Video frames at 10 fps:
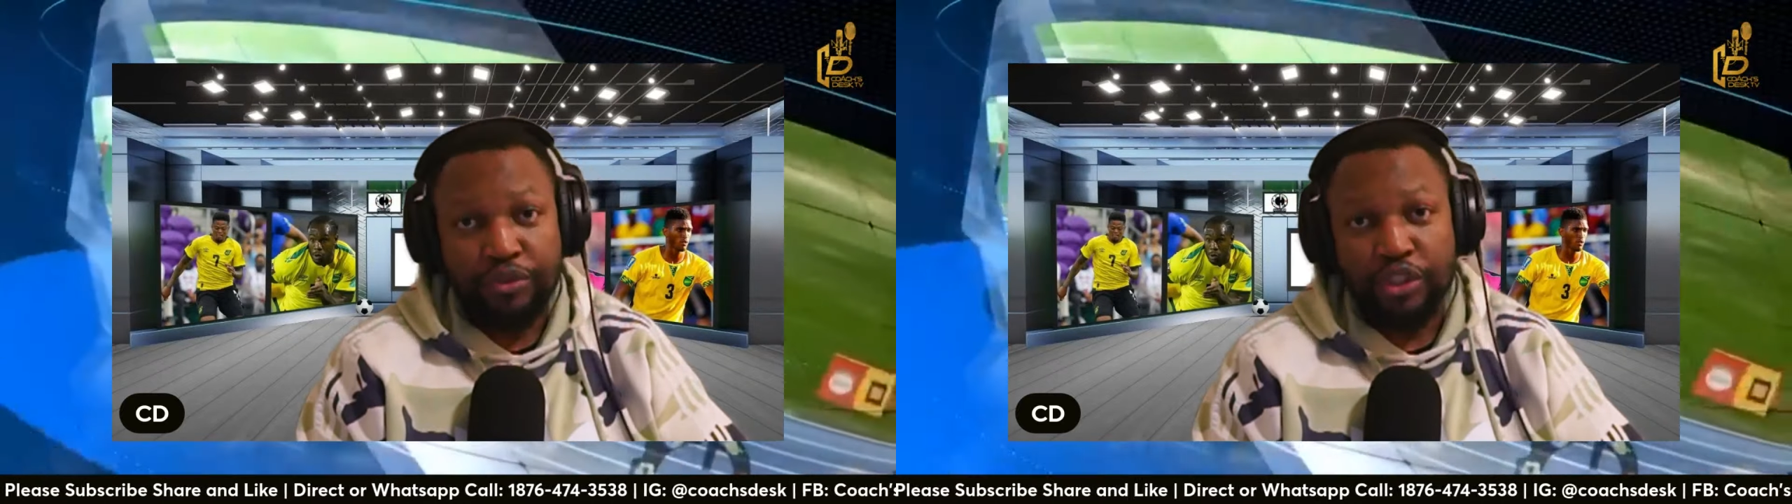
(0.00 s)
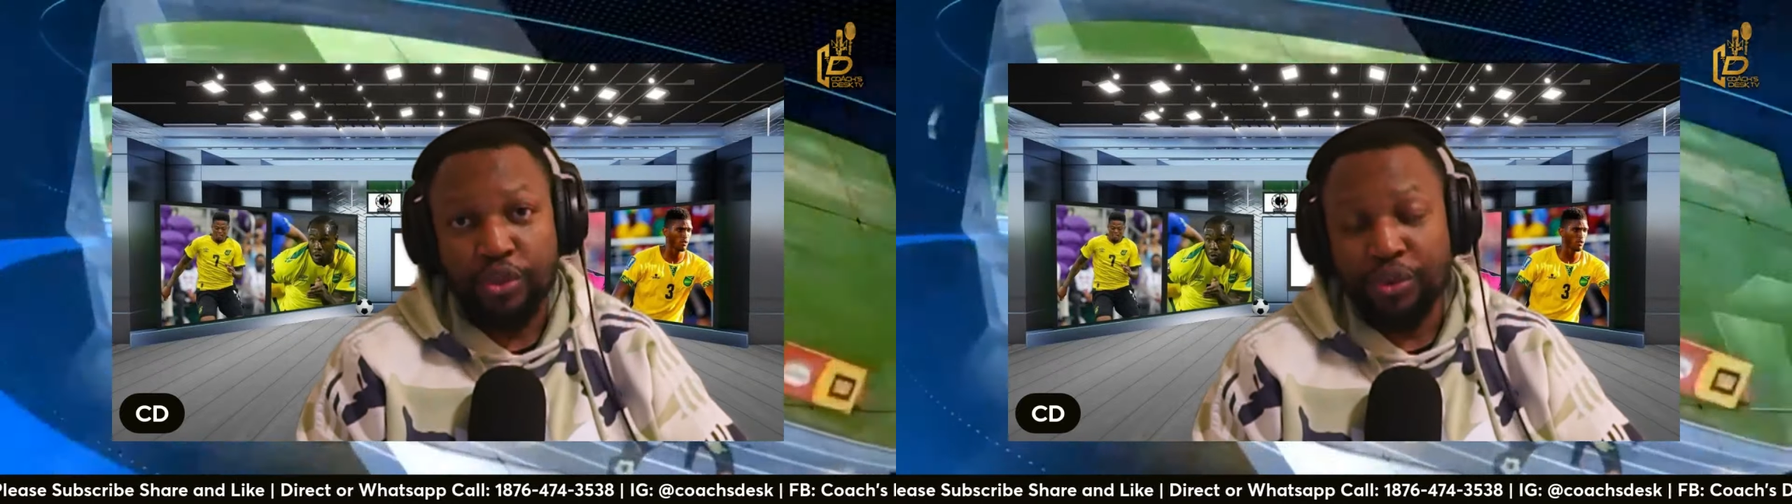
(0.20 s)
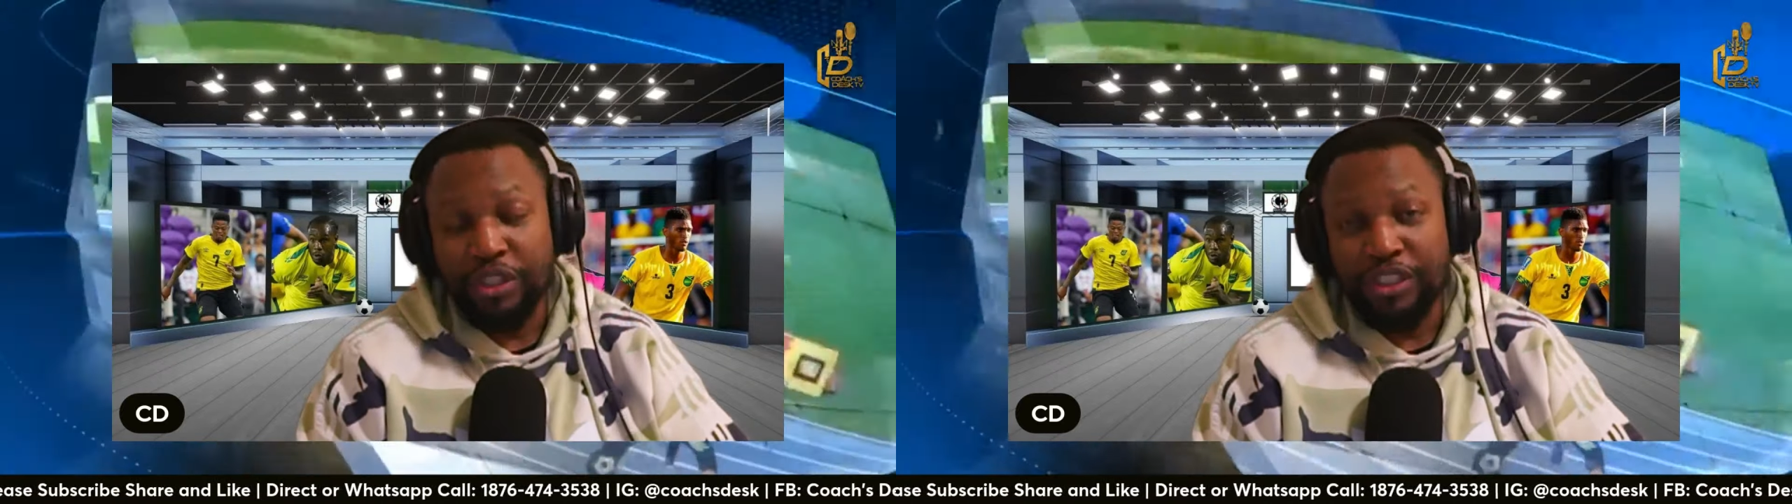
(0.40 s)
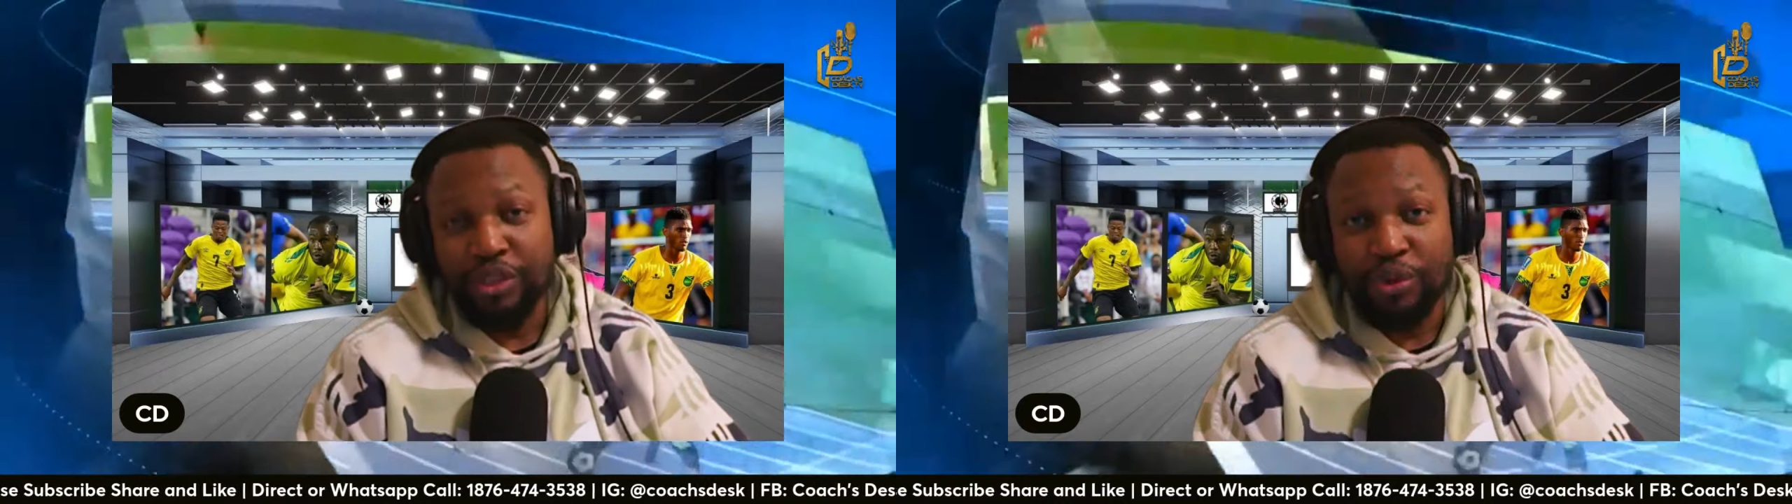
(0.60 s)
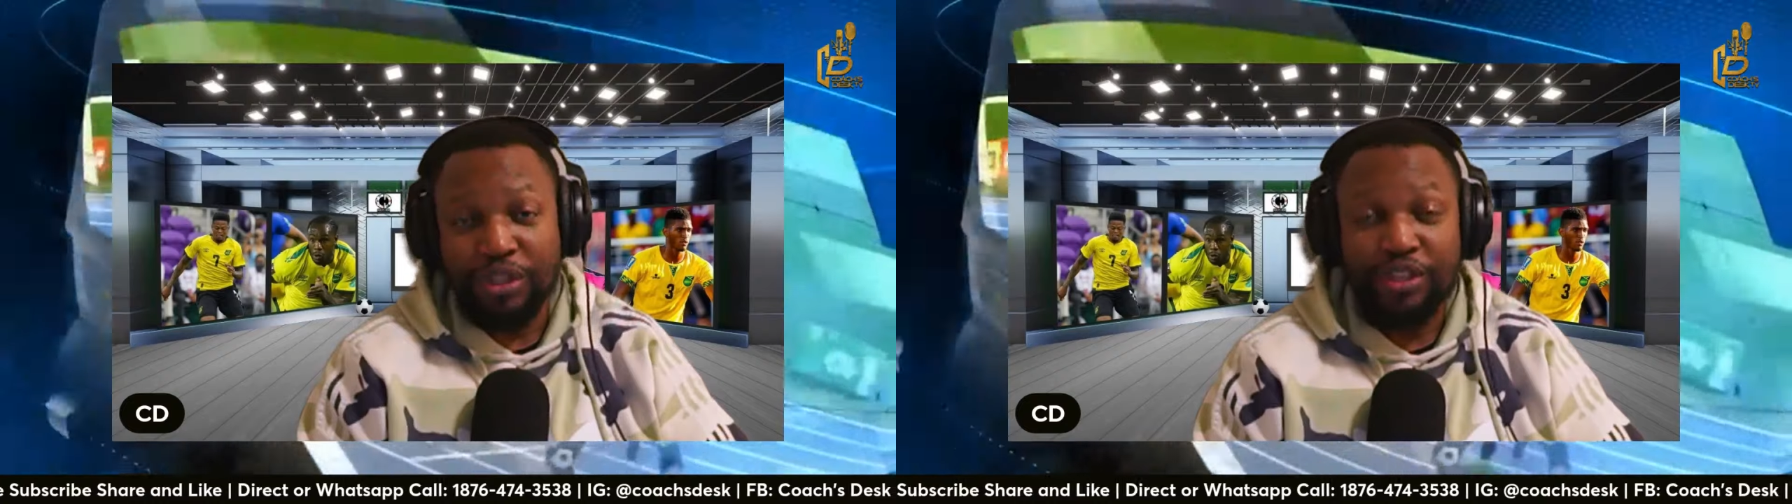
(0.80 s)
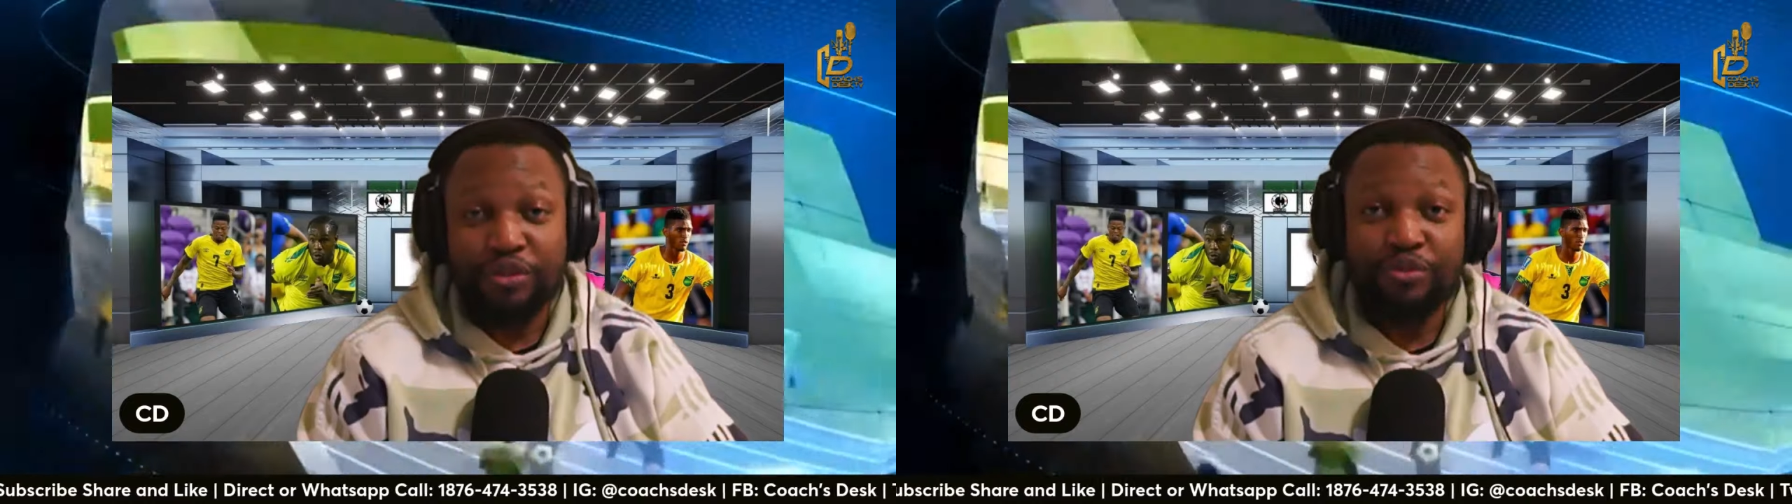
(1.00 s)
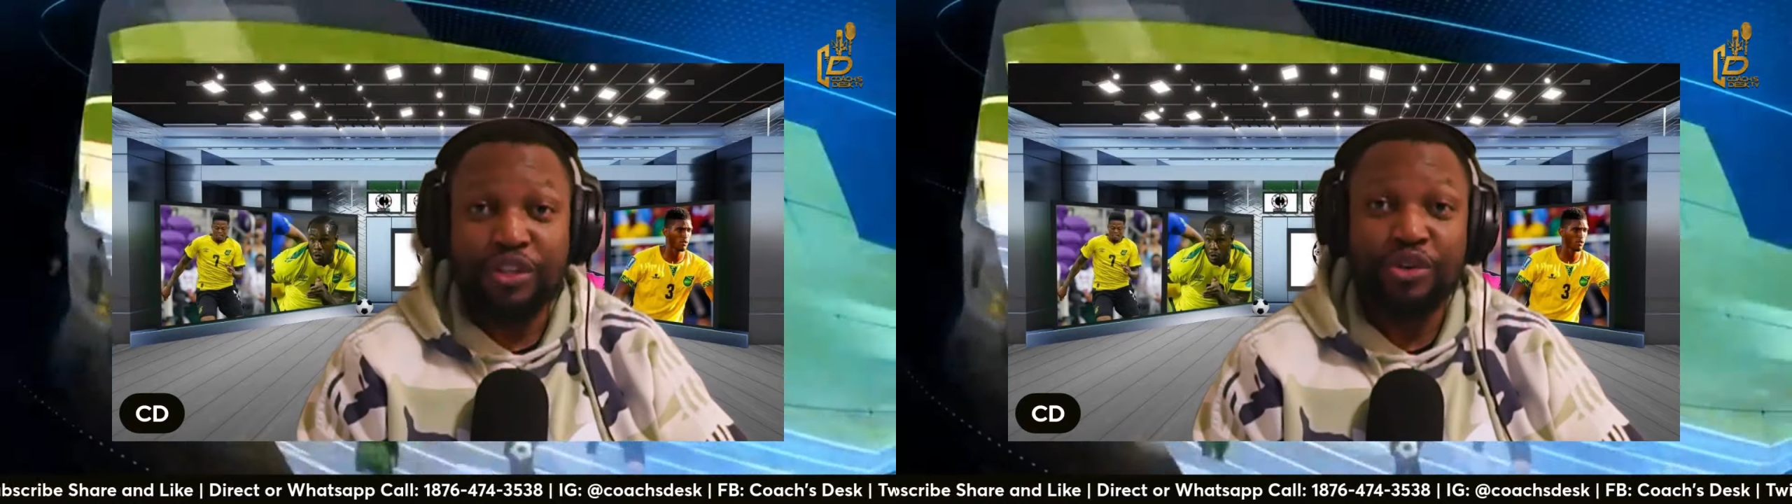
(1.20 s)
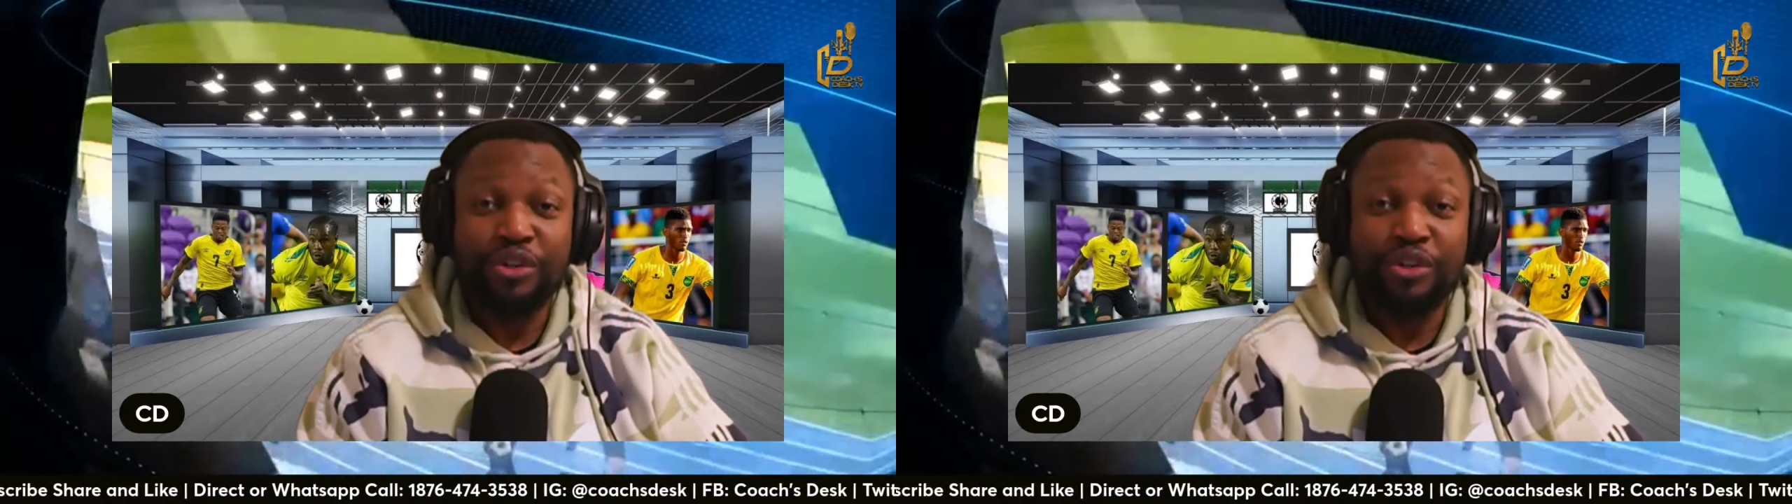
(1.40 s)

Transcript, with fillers: tuning in to another video.